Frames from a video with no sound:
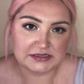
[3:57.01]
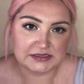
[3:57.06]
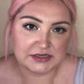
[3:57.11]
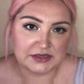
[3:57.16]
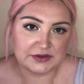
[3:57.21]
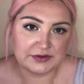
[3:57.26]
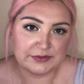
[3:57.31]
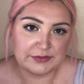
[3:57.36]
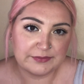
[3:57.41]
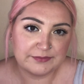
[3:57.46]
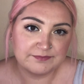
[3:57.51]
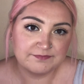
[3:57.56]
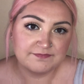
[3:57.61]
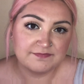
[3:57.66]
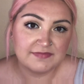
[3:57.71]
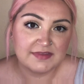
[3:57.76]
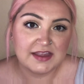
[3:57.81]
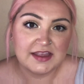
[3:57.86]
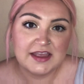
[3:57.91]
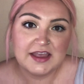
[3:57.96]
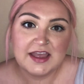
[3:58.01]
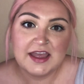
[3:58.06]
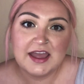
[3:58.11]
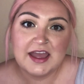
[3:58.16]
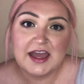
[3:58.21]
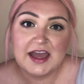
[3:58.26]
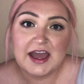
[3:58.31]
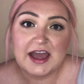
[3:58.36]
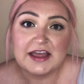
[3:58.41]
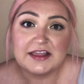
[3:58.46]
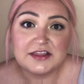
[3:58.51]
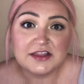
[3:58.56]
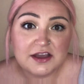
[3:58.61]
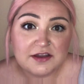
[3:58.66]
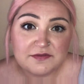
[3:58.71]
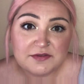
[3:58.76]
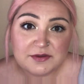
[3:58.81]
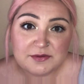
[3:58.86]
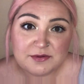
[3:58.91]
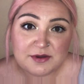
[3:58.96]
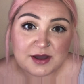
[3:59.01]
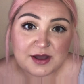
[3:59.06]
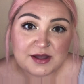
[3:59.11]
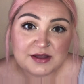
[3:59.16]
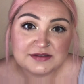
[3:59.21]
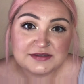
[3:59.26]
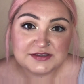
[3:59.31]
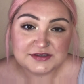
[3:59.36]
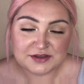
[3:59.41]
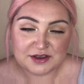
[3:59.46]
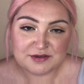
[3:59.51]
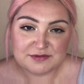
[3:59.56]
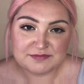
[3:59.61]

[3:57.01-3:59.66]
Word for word: to you. I love you all so